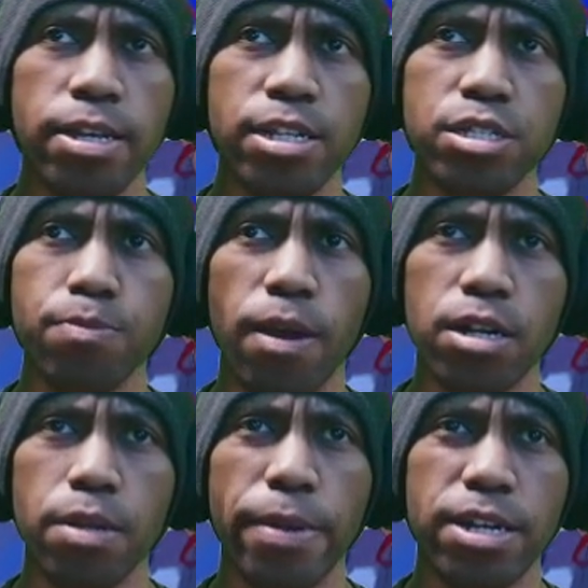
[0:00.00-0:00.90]
in
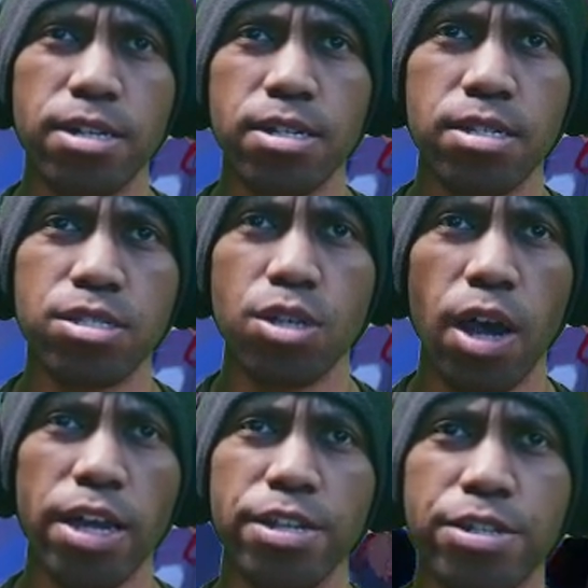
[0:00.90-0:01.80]
Sparkle banner.
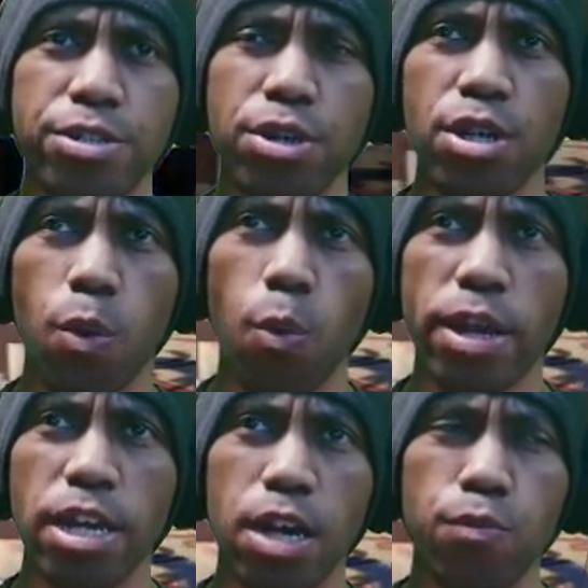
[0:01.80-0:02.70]
So I don't know
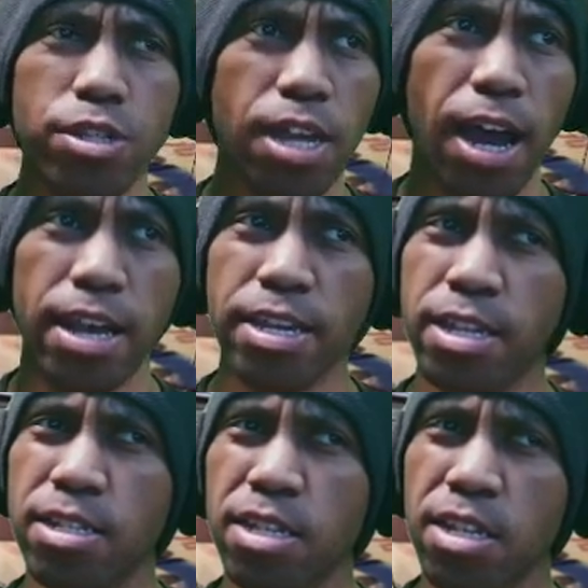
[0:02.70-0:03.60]
why they are put
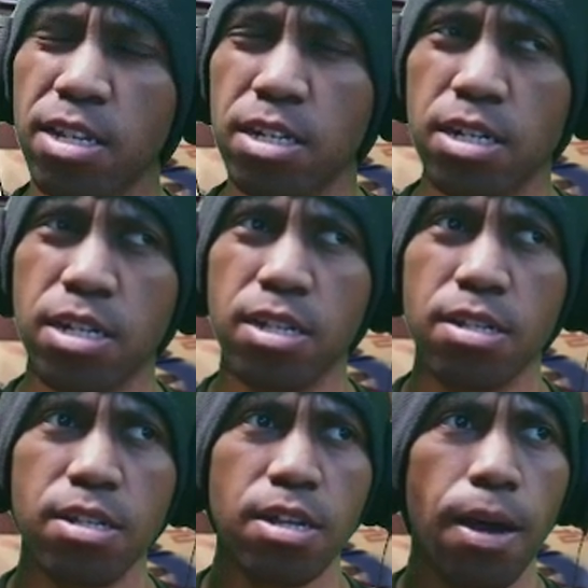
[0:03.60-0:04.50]
Hanya in here.
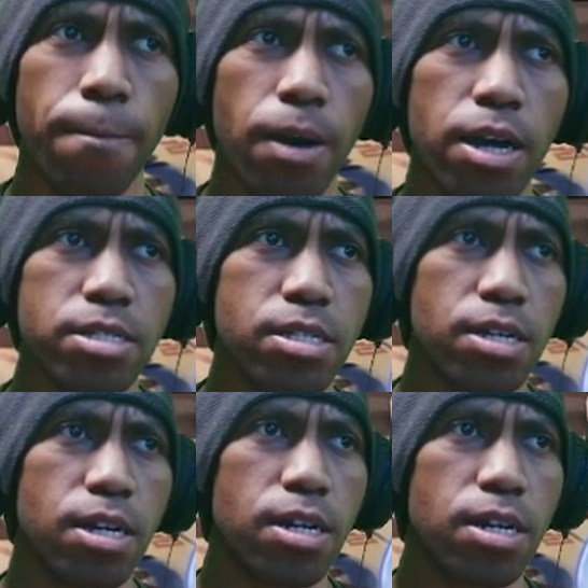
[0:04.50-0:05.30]
But